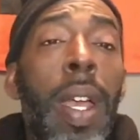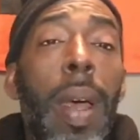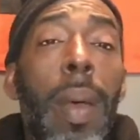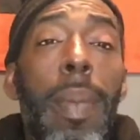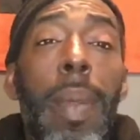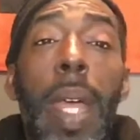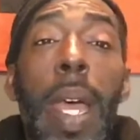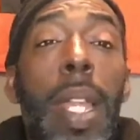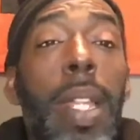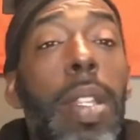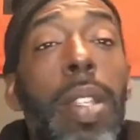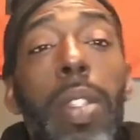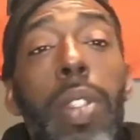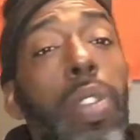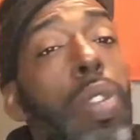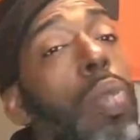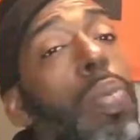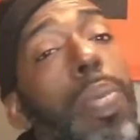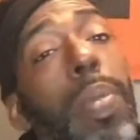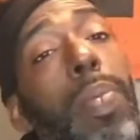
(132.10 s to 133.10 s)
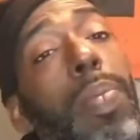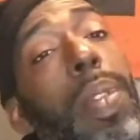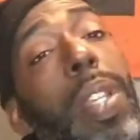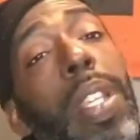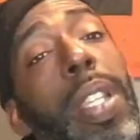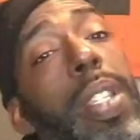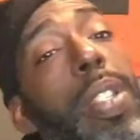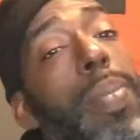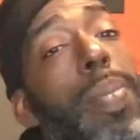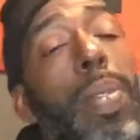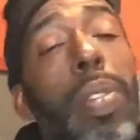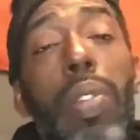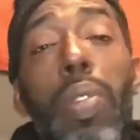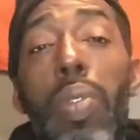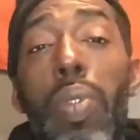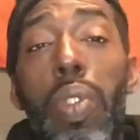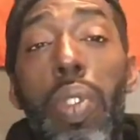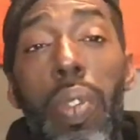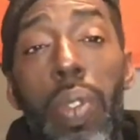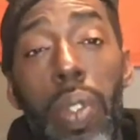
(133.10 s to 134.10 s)
I'm not the super biggest
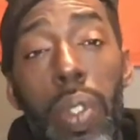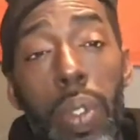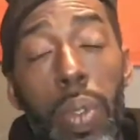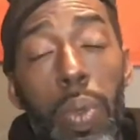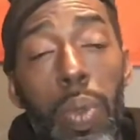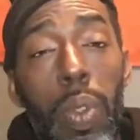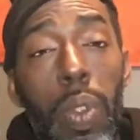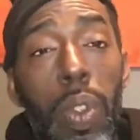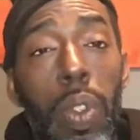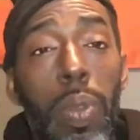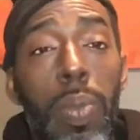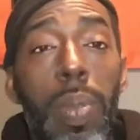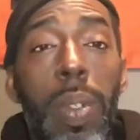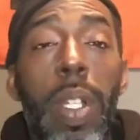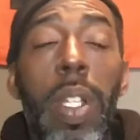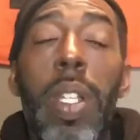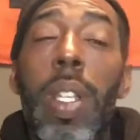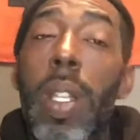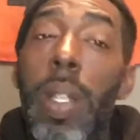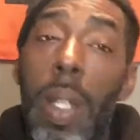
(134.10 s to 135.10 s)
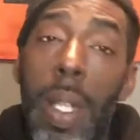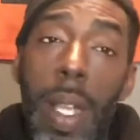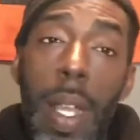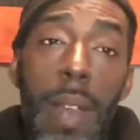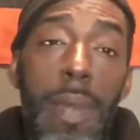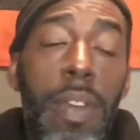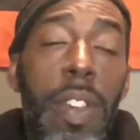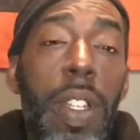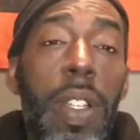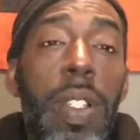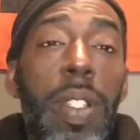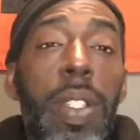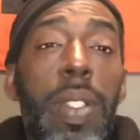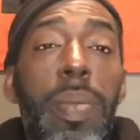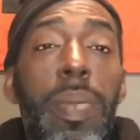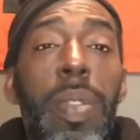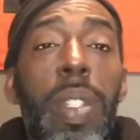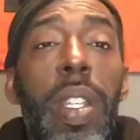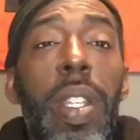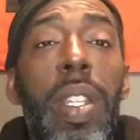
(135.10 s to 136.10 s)
producer in the world, but I've done
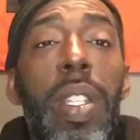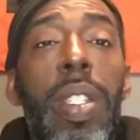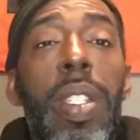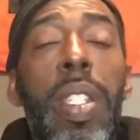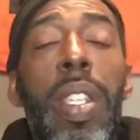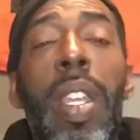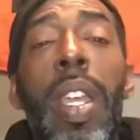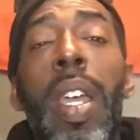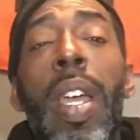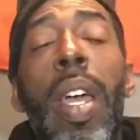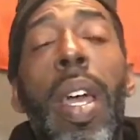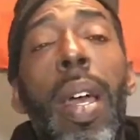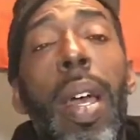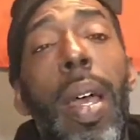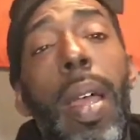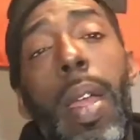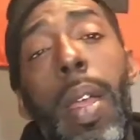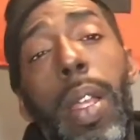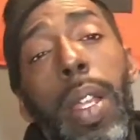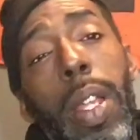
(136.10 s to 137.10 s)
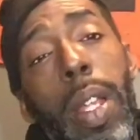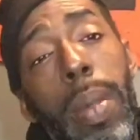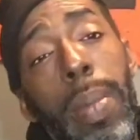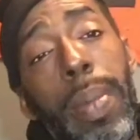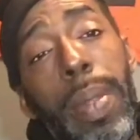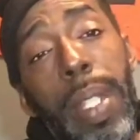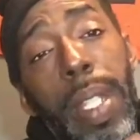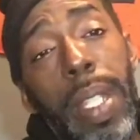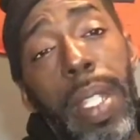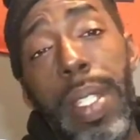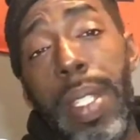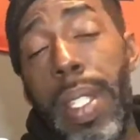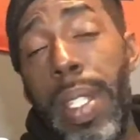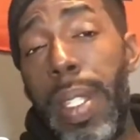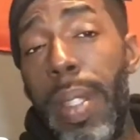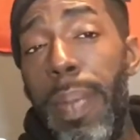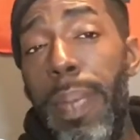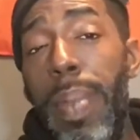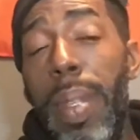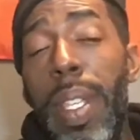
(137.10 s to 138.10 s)
some things. Our company
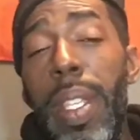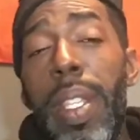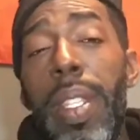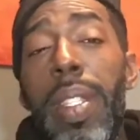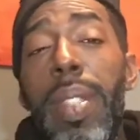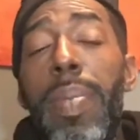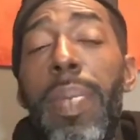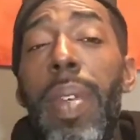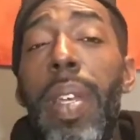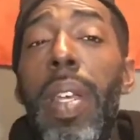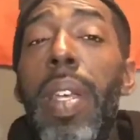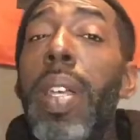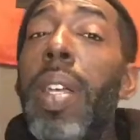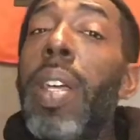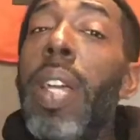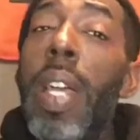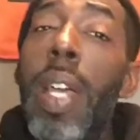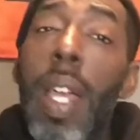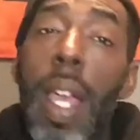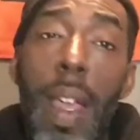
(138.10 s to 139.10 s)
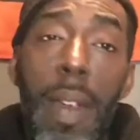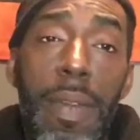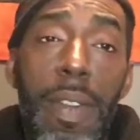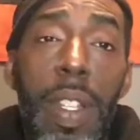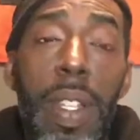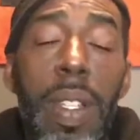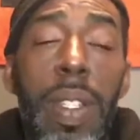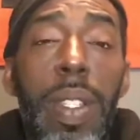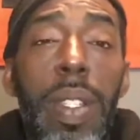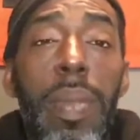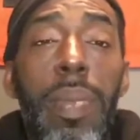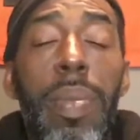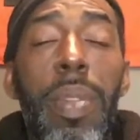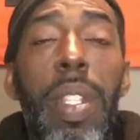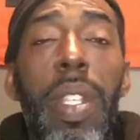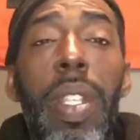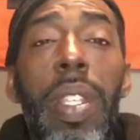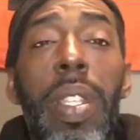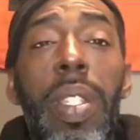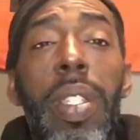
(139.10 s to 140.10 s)
isn't the biggest, but I've done some
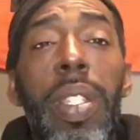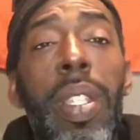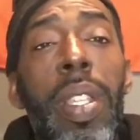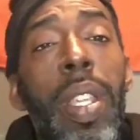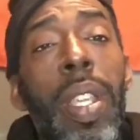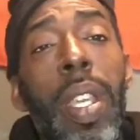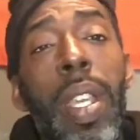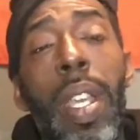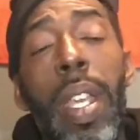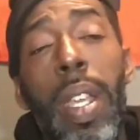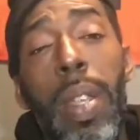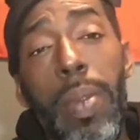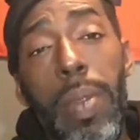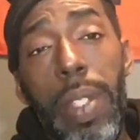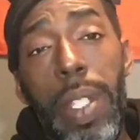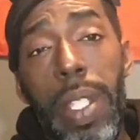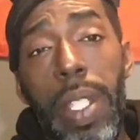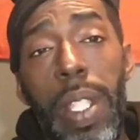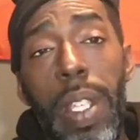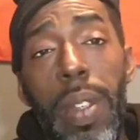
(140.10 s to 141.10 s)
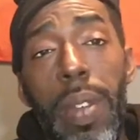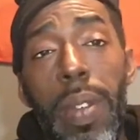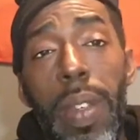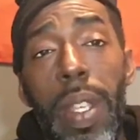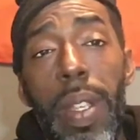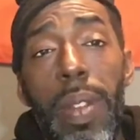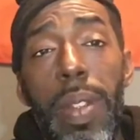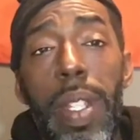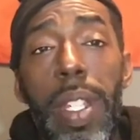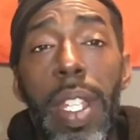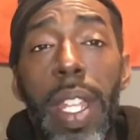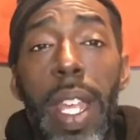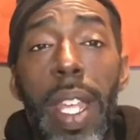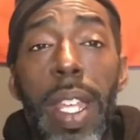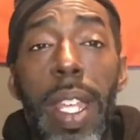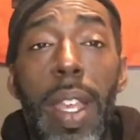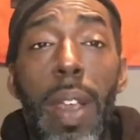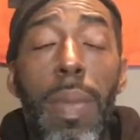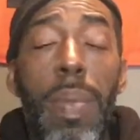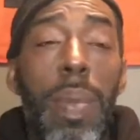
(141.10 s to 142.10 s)
things. And we're still here
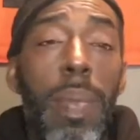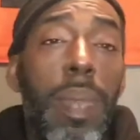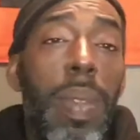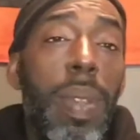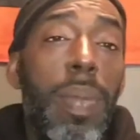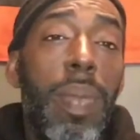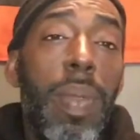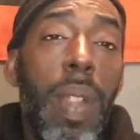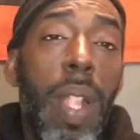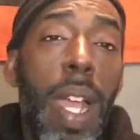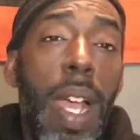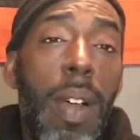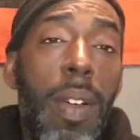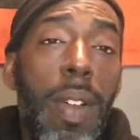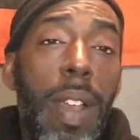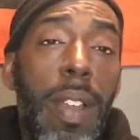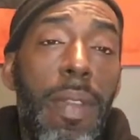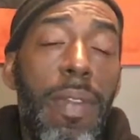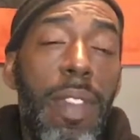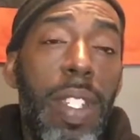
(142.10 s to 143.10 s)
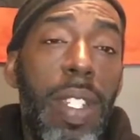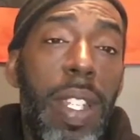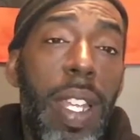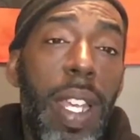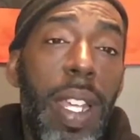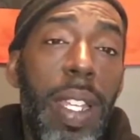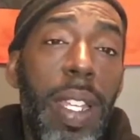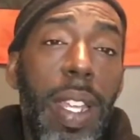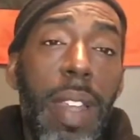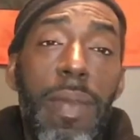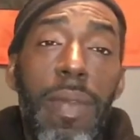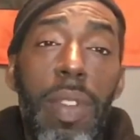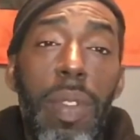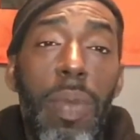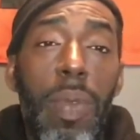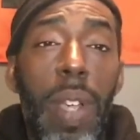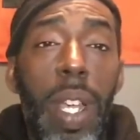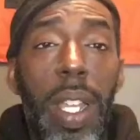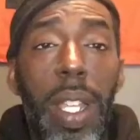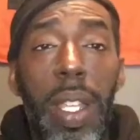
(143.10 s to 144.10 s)
today, helping people out every day, every
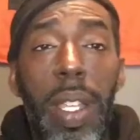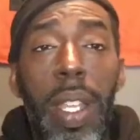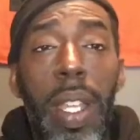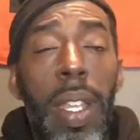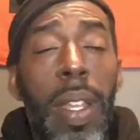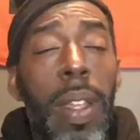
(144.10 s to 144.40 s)
way.